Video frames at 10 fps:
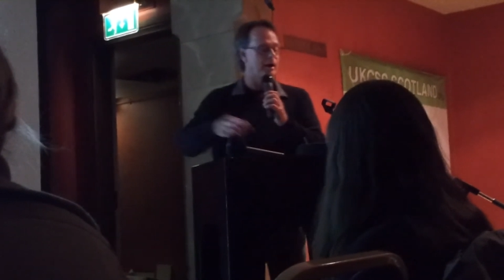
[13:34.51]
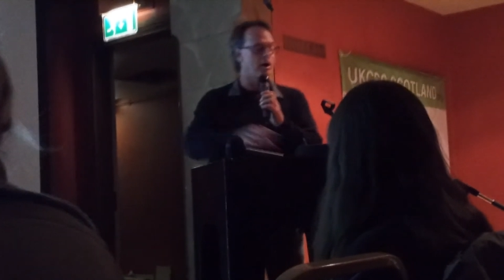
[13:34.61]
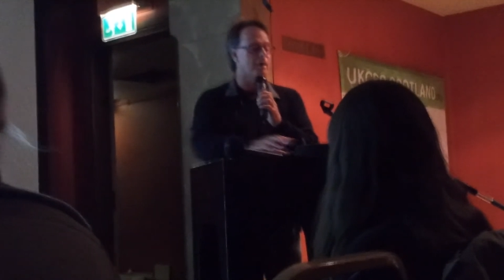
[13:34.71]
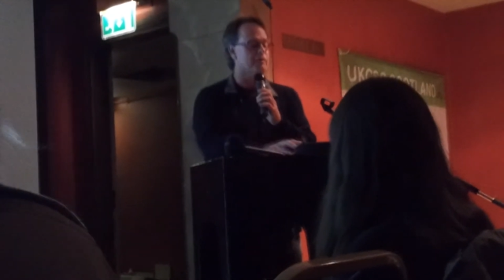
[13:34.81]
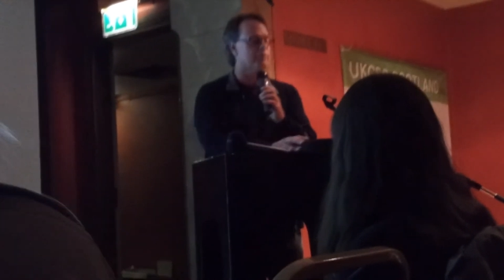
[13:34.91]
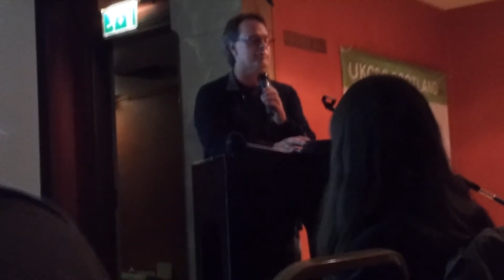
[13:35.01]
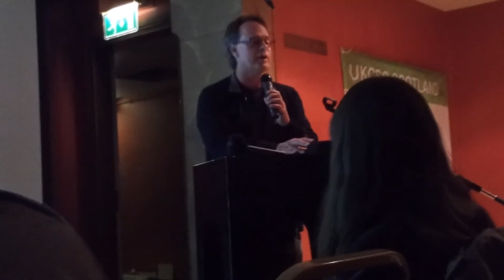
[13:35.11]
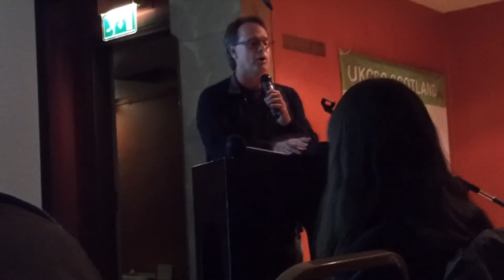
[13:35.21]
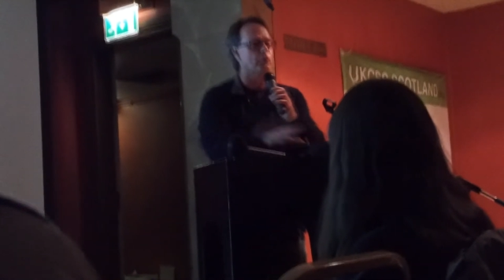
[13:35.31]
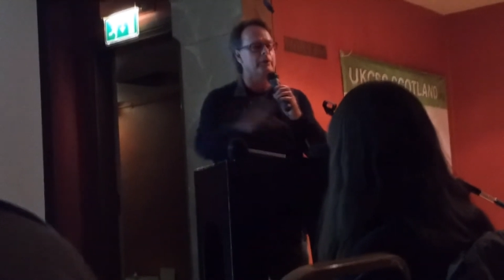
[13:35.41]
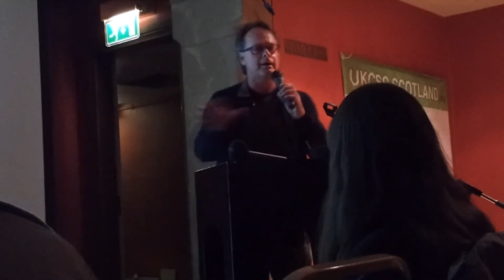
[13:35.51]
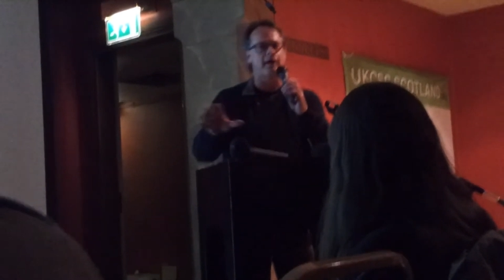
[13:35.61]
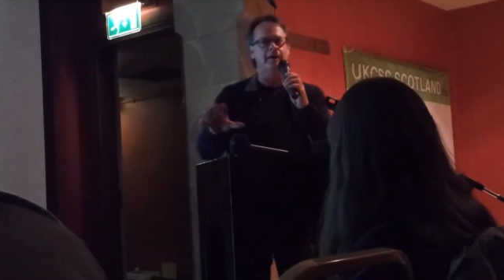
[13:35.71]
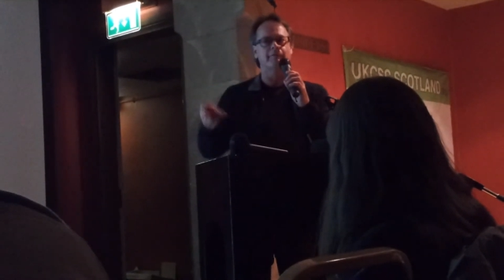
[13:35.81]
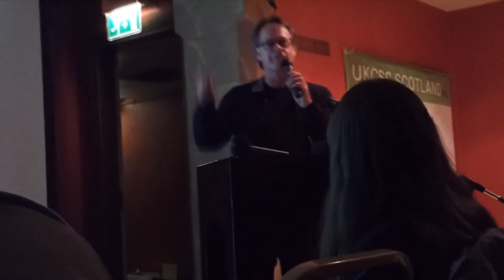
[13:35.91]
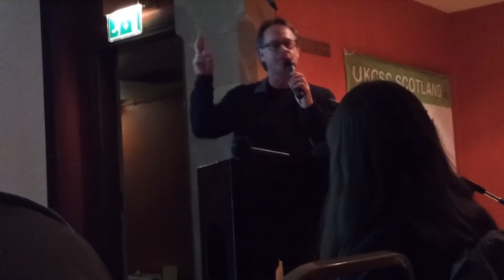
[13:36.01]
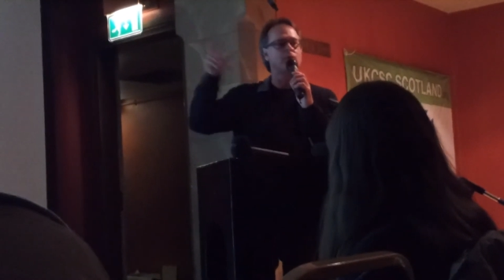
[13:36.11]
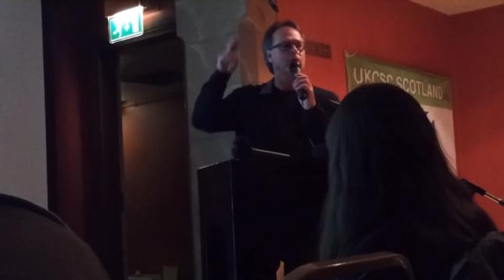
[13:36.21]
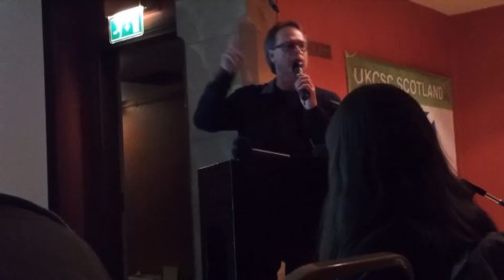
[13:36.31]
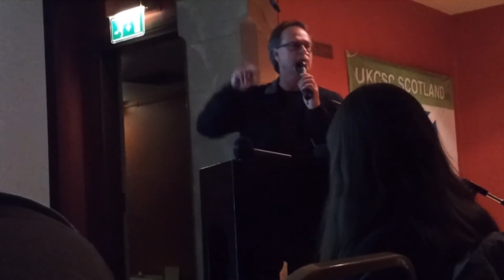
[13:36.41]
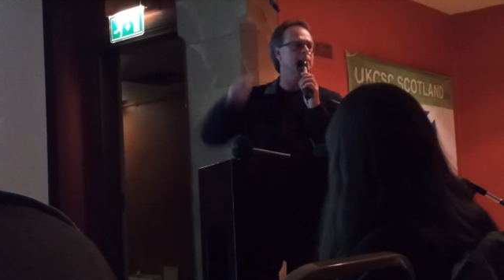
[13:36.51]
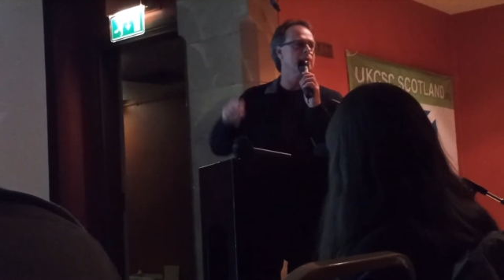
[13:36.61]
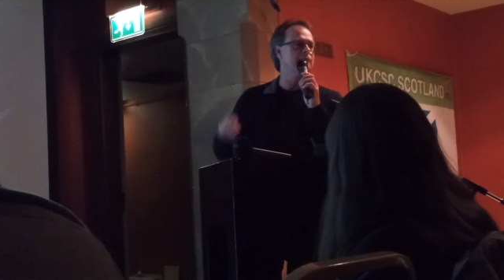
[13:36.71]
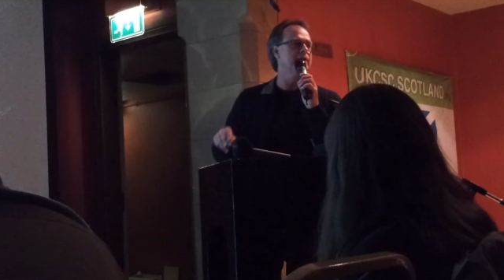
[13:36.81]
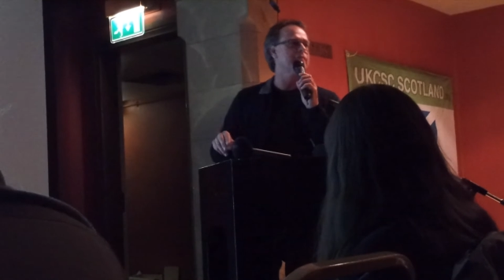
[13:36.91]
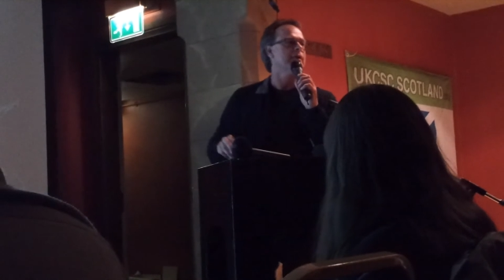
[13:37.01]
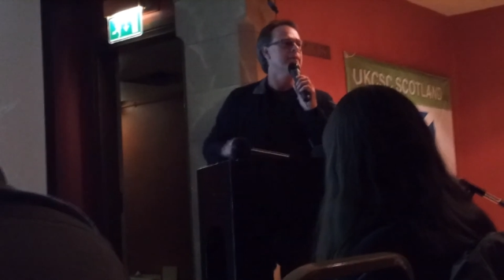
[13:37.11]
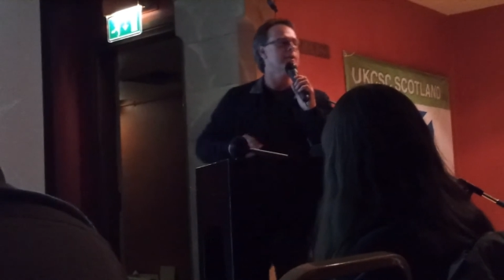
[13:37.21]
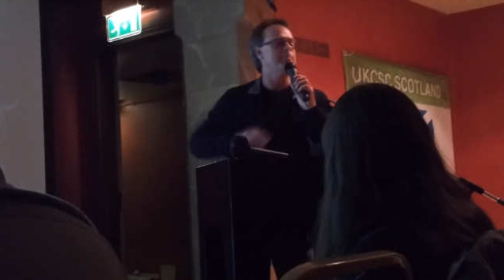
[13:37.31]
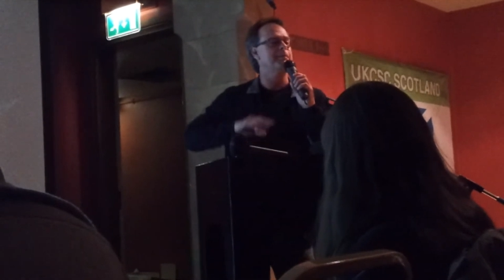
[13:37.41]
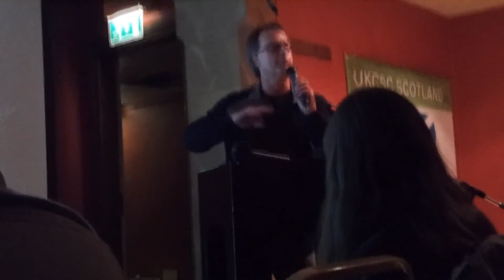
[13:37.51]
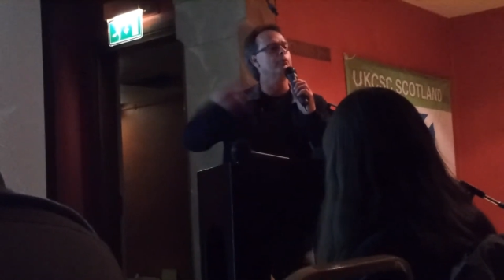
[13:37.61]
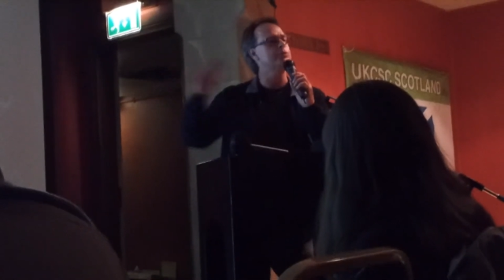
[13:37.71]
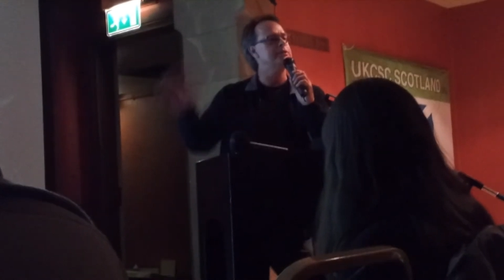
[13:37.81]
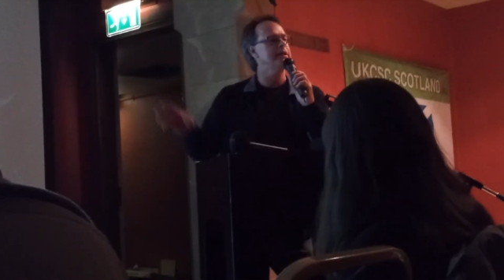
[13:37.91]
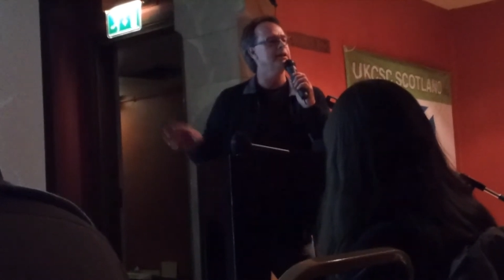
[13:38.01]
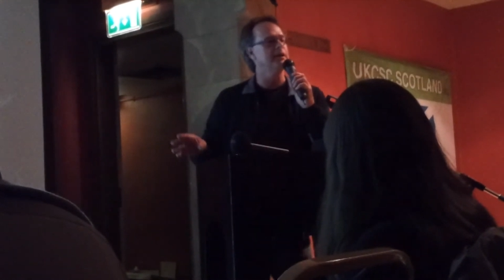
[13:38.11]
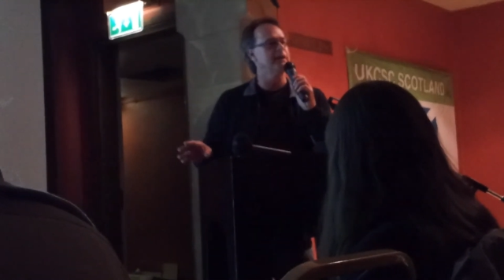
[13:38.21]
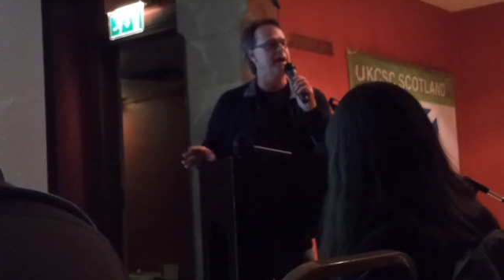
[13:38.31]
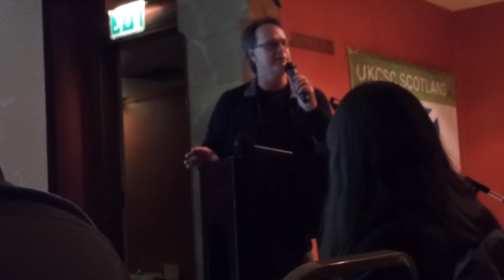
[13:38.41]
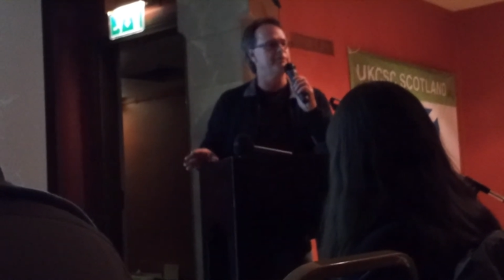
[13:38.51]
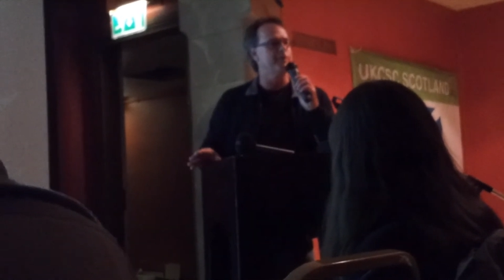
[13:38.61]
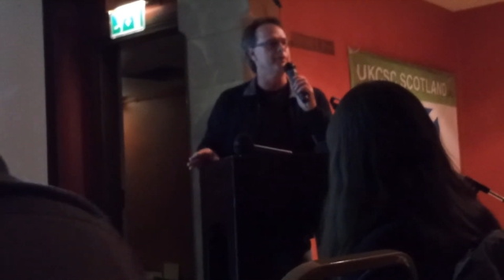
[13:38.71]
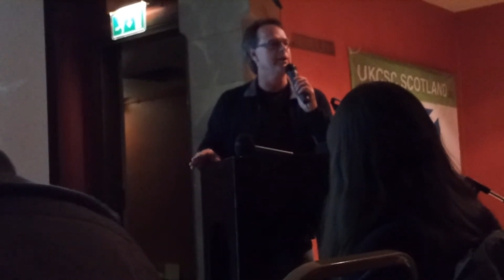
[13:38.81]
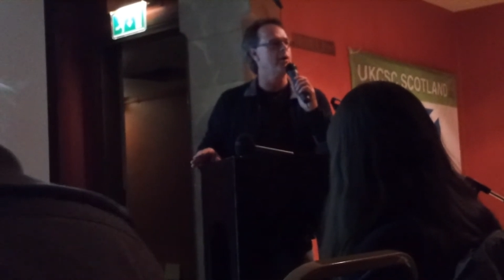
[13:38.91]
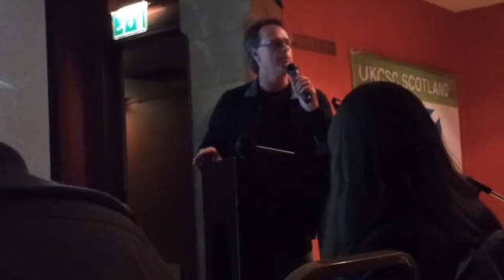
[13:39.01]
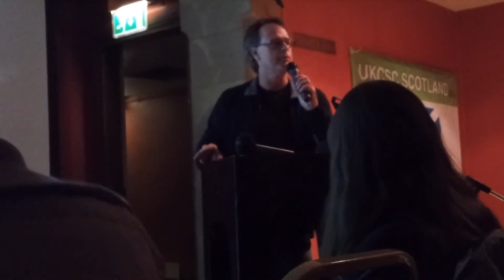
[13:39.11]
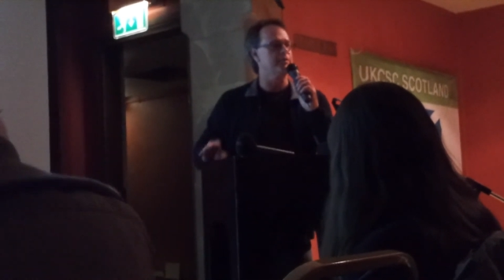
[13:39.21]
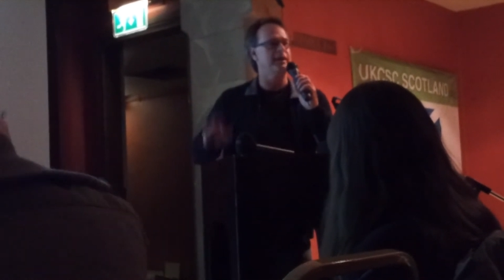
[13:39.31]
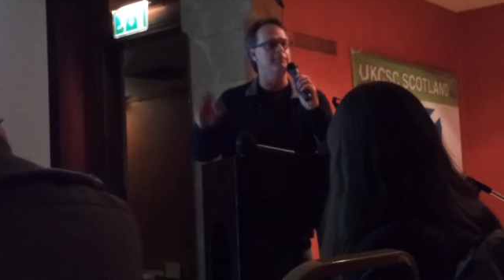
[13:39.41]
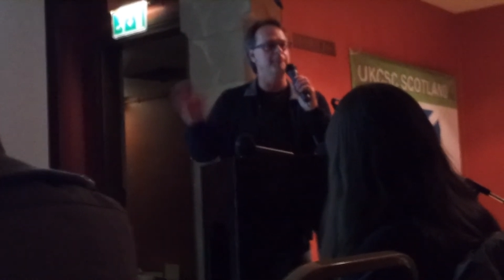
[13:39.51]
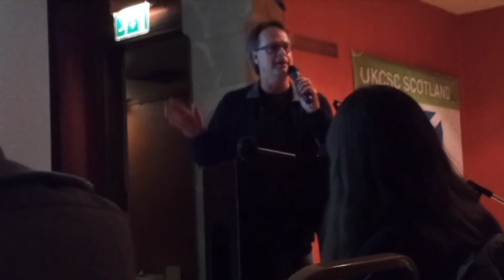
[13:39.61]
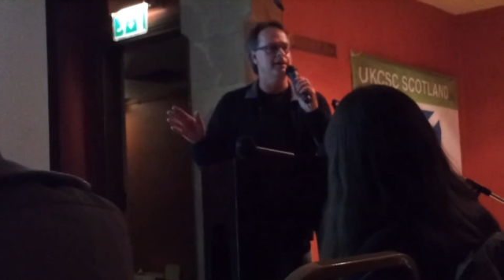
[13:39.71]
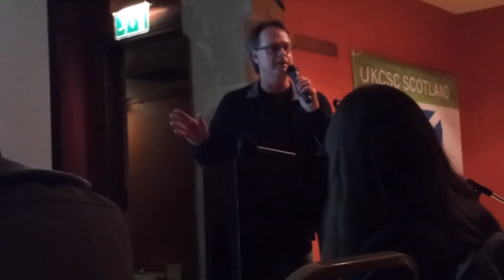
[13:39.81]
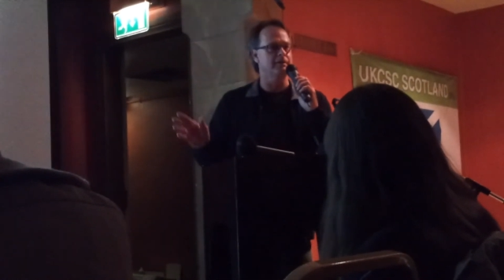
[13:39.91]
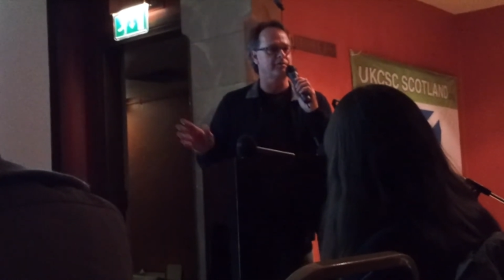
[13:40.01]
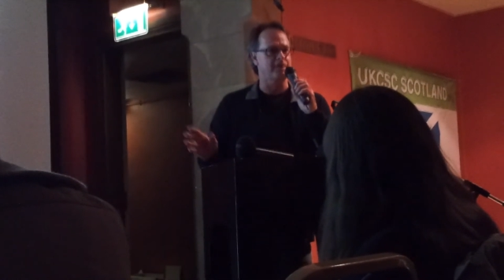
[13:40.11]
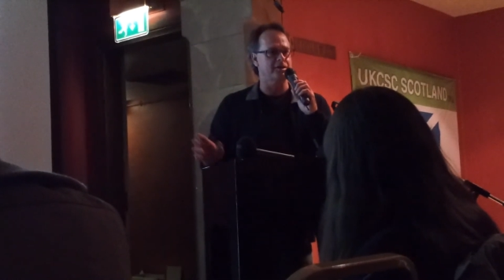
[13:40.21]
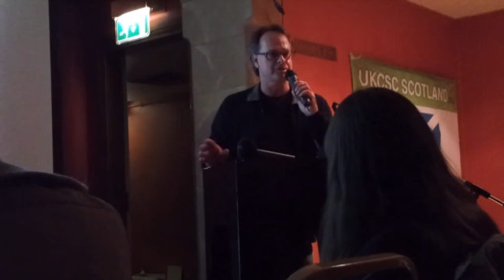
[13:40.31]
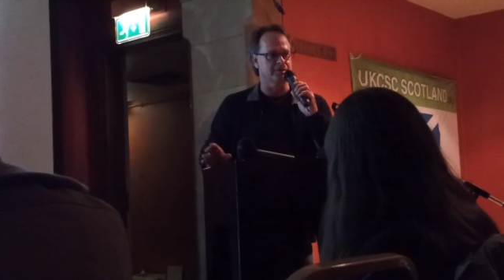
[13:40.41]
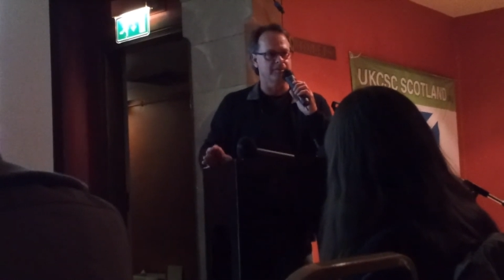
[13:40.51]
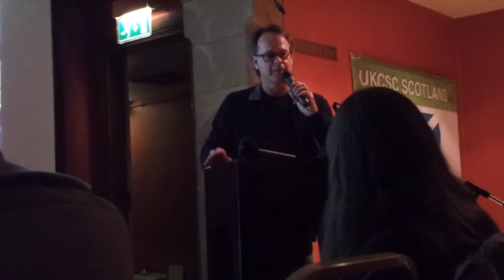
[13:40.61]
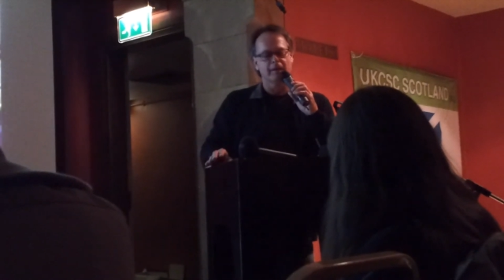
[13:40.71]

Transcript: that ours is the only kind of so-called criminal offense that people routinely laugh about in almost any media discussion.